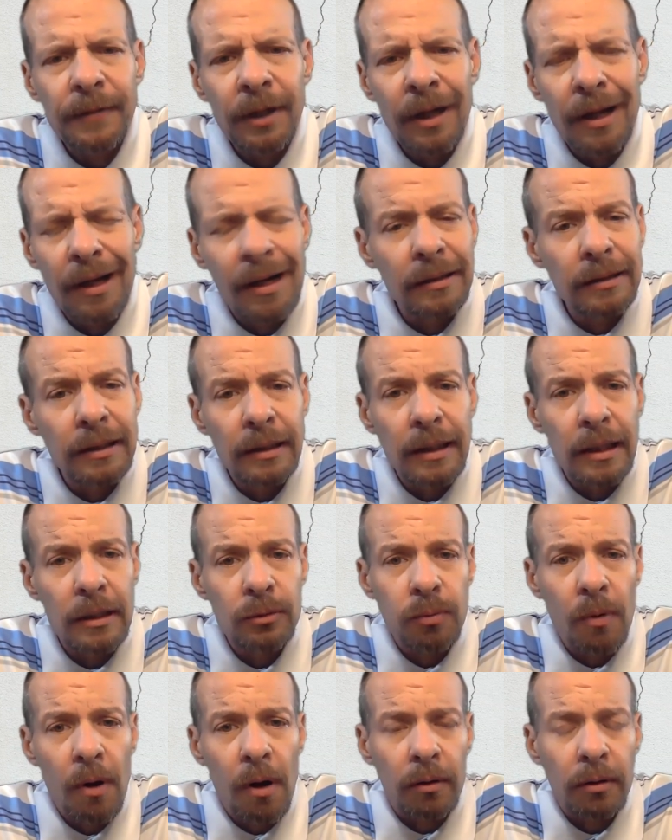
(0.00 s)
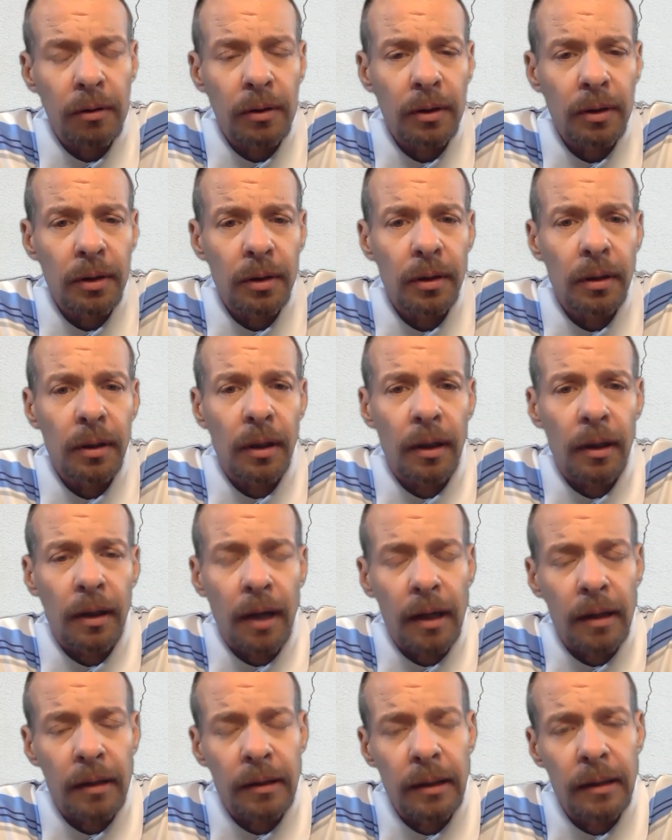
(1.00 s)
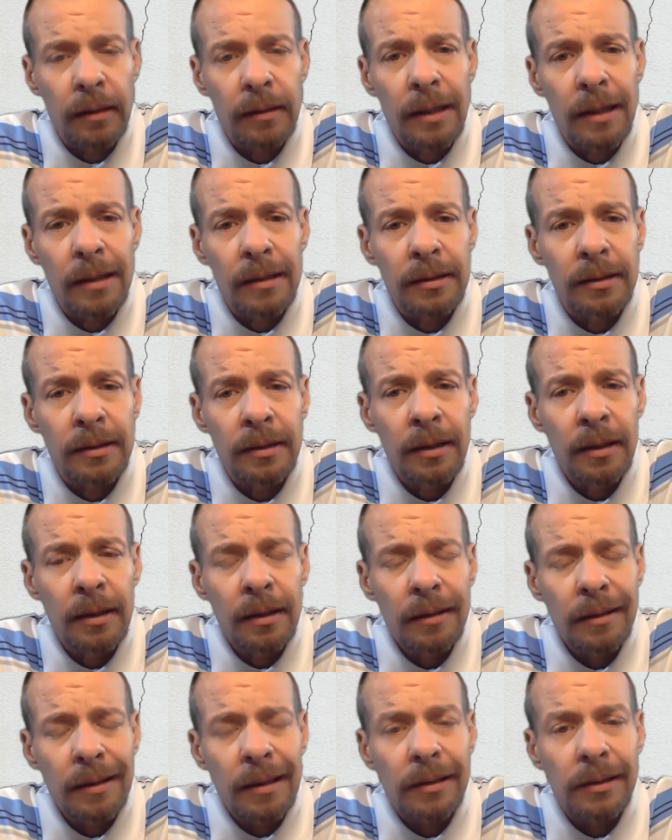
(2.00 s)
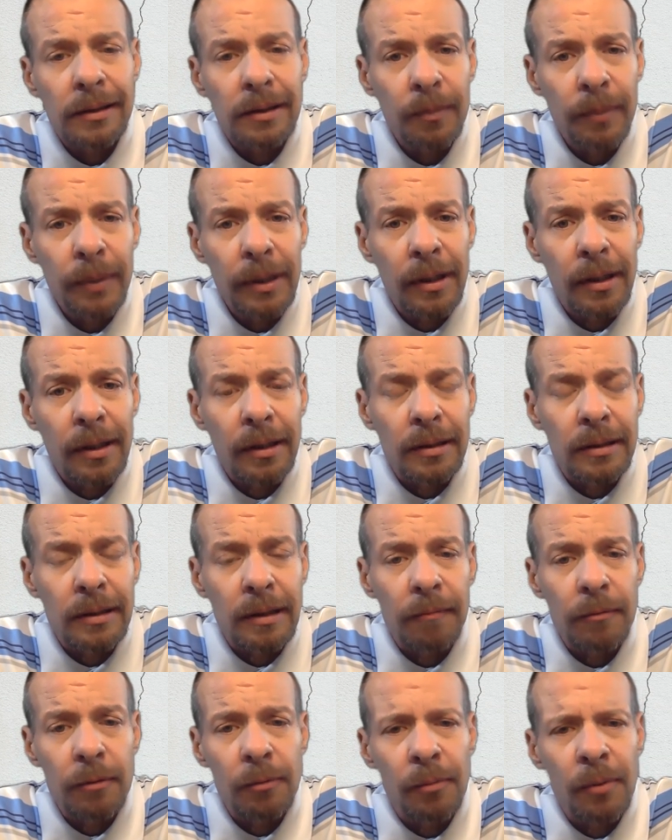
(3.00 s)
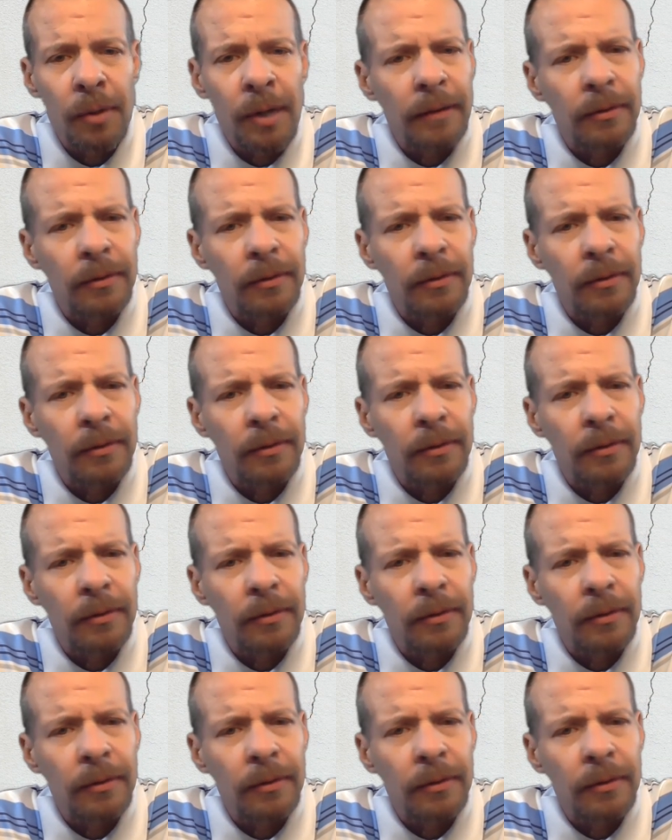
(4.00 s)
And I think that's wrong. I think that should be unacceptable.